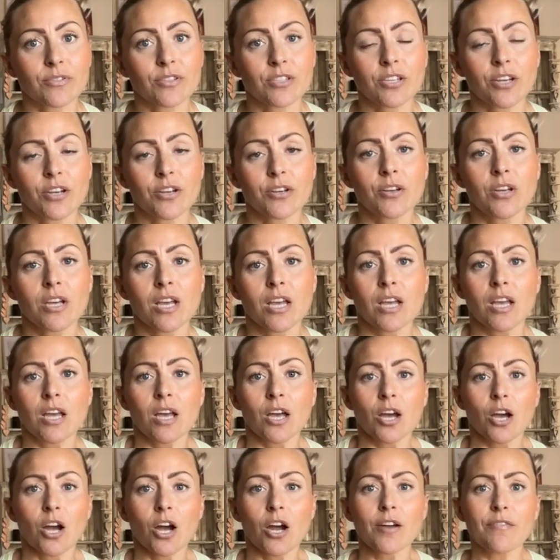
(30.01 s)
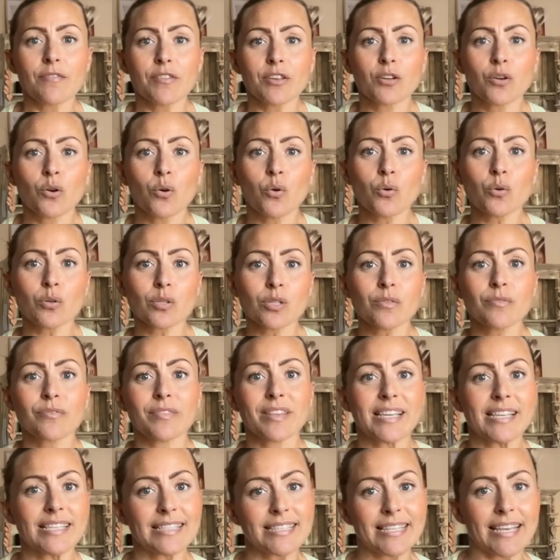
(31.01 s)
So over the course of
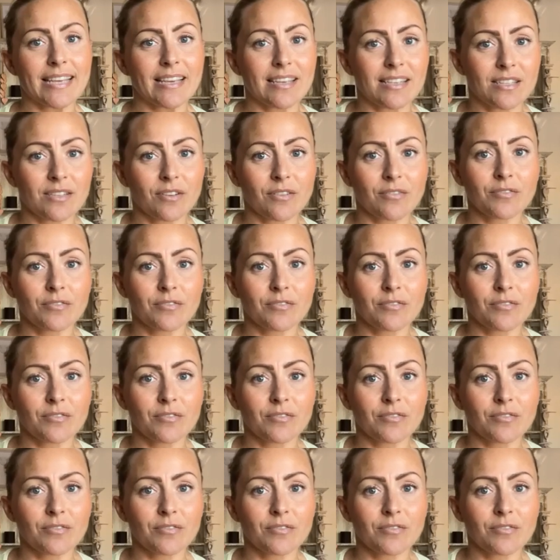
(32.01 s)
these years,